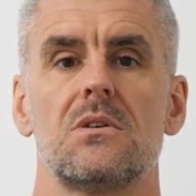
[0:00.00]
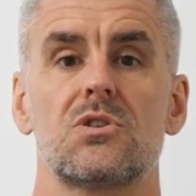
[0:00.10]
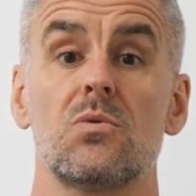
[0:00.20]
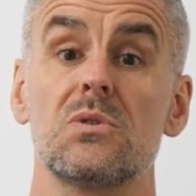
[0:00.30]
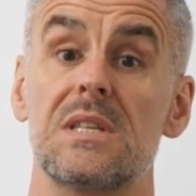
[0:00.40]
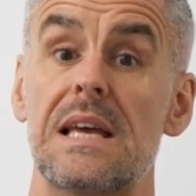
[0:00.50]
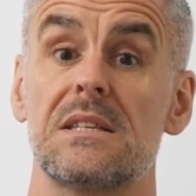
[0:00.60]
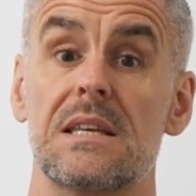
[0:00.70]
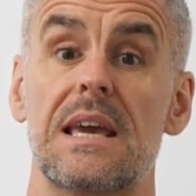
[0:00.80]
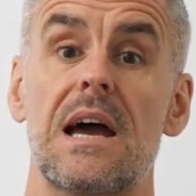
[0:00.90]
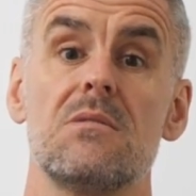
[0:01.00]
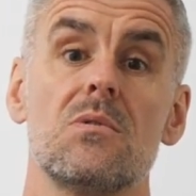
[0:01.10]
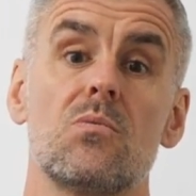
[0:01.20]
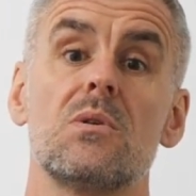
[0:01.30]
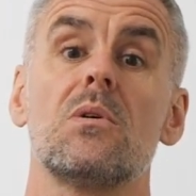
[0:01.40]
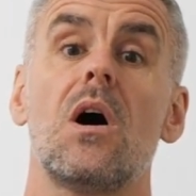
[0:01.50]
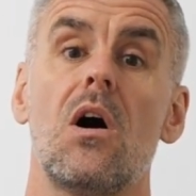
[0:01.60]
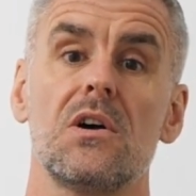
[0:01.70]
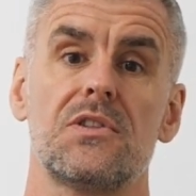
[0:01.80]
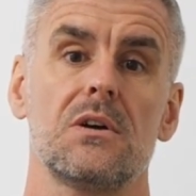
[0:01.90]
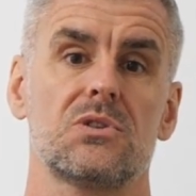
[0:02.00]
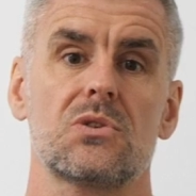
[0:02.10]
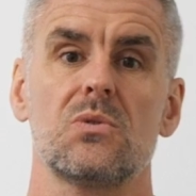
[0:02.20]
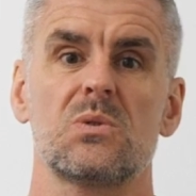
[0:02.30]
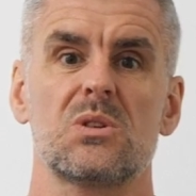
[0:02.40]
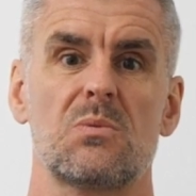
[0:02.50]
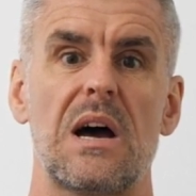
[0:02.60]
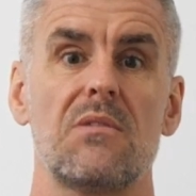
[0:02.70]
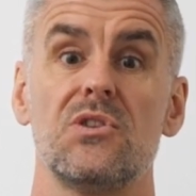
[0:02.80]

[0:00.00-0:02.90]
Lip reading: Towards the end of the game, we will hide those scores as well.